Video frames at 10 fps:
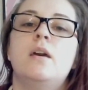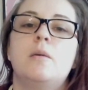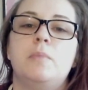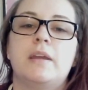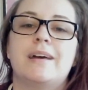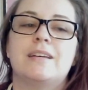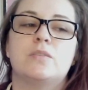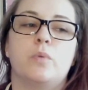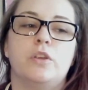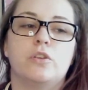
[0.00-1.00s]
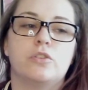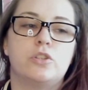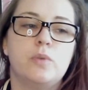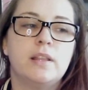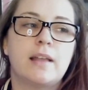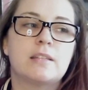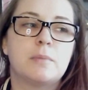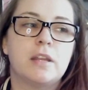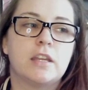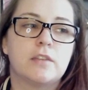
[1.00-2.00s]
because when you're doing last
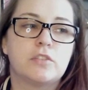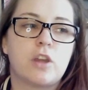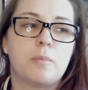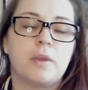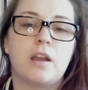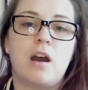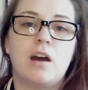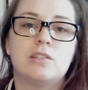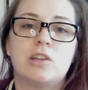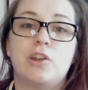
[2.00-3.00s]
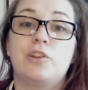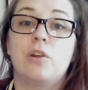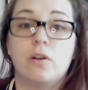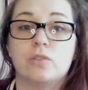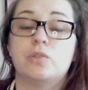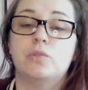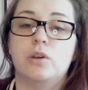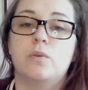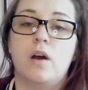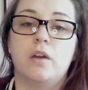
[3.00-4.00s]
minute gift shopping, odds are you're also
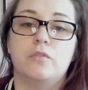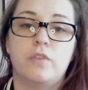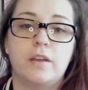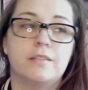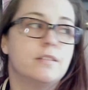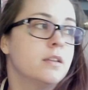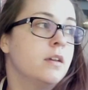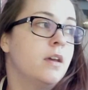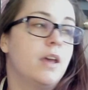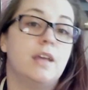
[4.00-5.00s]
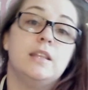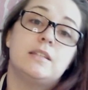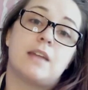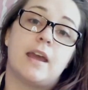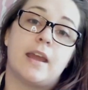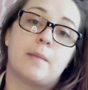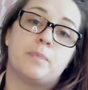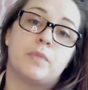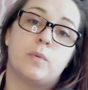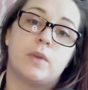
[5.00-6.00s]
low on funds. At least I am
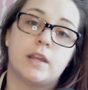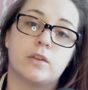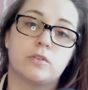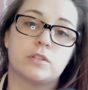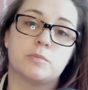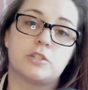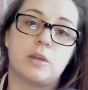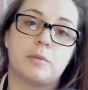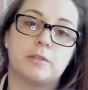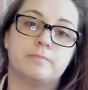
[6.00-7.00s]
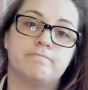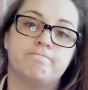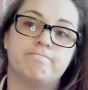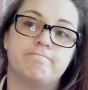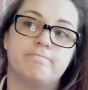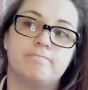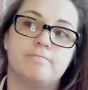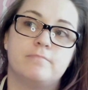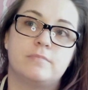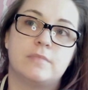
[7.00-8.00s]
when I go Christmas shopping.
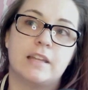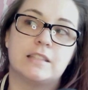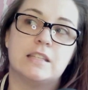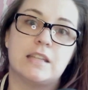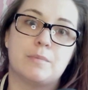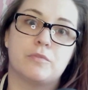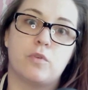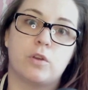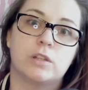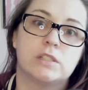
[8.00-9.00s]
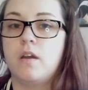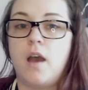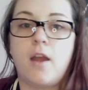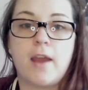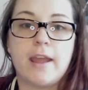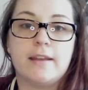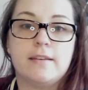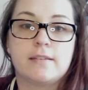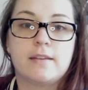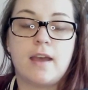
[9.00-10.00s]
like the day before. All right,
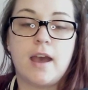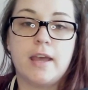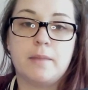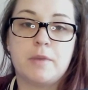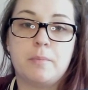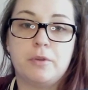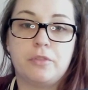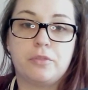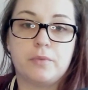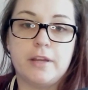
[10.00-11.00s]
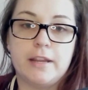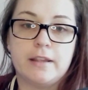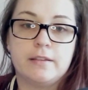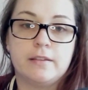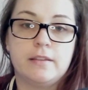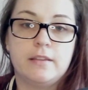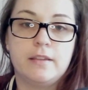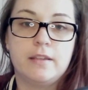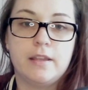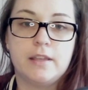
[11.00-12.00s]
item number 3
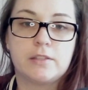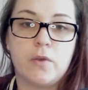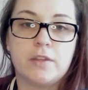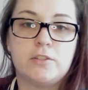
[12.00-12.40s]
is going